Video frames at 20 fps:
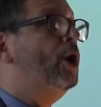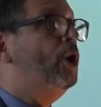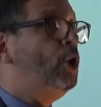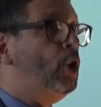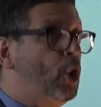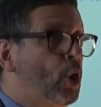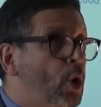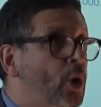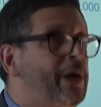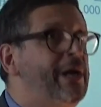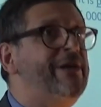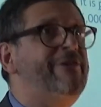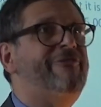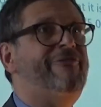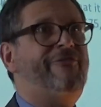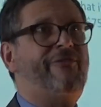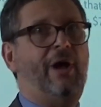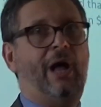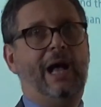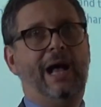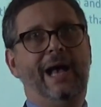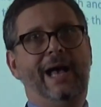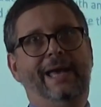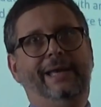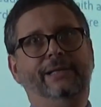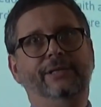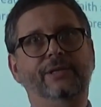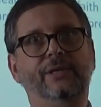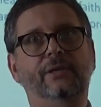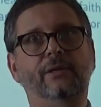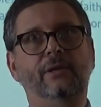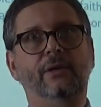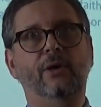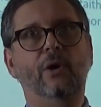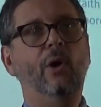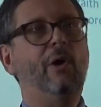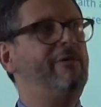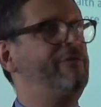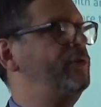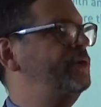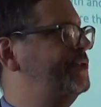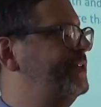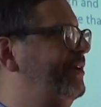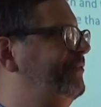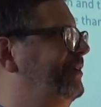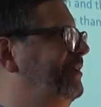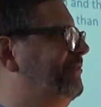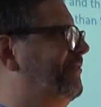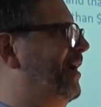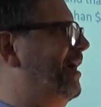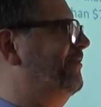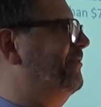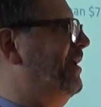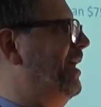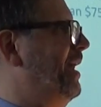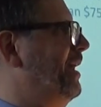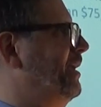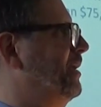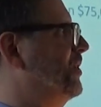could find over 75K.